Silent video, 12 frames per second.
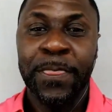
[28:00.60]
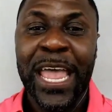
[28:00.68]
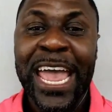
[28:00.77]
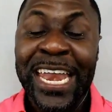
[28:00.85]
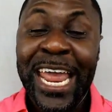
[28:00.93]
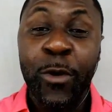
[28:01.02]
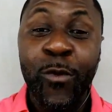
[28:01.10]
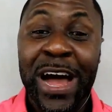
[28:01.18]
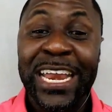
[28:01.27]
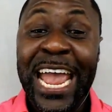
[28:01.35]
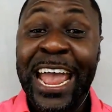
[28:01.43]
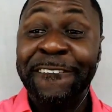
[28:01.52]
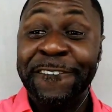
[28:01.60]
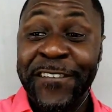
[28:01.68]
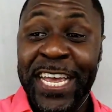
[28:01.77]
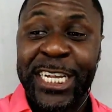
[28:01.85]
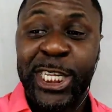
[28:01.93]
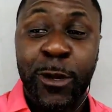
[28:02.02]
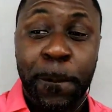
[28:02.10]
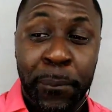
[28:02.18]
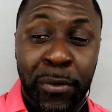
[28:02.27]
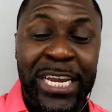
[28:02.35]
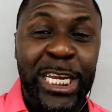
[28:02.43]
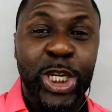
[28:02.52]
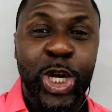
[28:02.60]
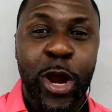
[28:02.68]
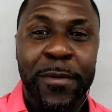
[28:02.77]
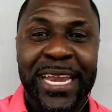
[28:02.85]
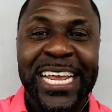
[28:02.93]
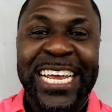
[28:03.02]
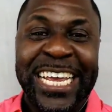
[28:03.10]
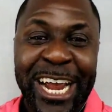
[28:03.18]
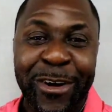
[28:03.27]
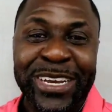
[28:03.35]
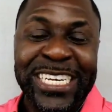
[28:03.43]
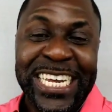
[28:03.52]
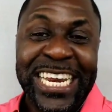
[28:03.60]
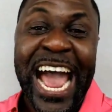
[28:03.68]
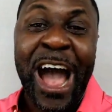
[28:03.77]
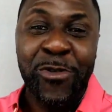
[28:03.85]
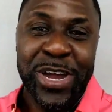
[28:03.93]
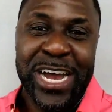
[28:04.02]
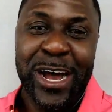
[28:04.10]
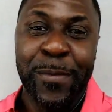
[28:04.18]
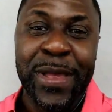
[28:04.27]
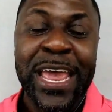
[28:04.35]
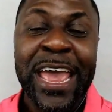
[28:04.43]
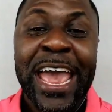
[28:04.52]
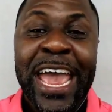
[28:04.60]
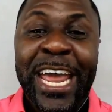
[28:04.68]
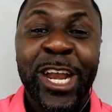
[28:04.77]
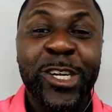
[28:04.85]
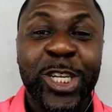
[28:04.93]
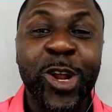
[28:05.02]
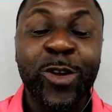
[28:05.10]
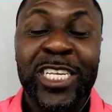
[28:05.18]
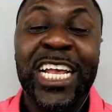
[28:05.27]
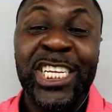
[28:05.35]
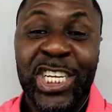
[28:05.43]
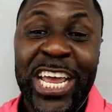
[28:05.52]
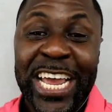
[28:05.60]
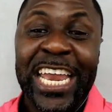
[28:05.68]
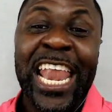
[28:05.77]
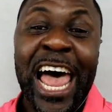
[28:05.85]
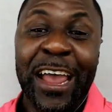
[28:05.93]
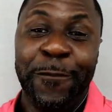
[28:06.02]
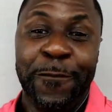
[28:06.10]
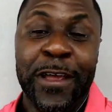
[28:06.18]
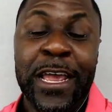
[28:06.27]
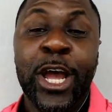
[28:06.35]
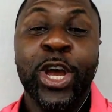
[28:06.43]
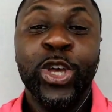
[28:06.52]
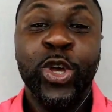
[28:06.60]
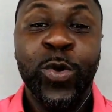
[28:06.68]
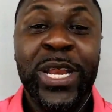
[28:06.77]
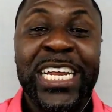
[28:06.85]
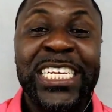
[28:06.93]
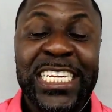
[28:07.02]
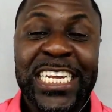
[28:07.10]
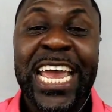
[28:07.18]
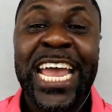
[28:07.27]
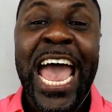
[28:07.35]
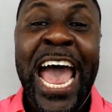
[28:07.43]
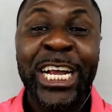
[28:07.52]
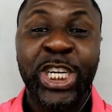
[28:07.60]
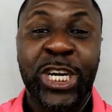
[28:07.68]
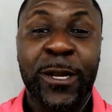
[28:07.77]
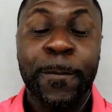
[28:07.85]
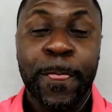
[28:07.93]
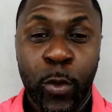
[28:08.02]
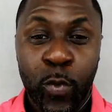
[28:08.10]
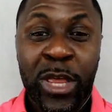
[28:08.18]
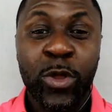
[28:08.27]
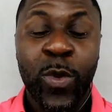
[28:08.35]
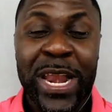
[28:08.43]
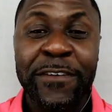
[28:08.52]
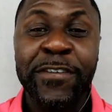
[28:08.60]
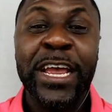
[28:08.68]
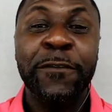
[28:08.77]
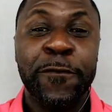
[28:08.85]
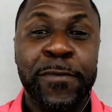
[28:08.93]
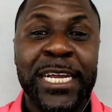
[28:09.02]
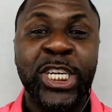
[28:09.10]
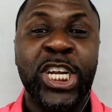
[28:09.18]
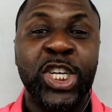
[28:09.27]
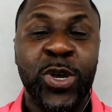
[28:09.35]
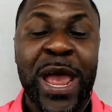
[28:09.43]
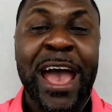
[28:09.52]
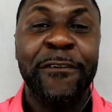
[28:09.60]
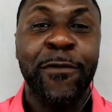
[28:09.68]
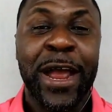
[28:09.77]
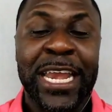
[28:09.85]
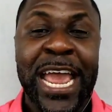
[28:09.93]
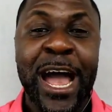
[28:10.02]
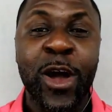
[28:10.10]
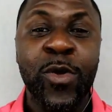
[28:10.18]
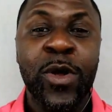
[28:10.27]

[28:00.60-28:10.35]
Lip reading: and they want a fixed, predetermined, guaranteed outcome. And there's no such thing in life. You need to take action with whatever information that you have right now,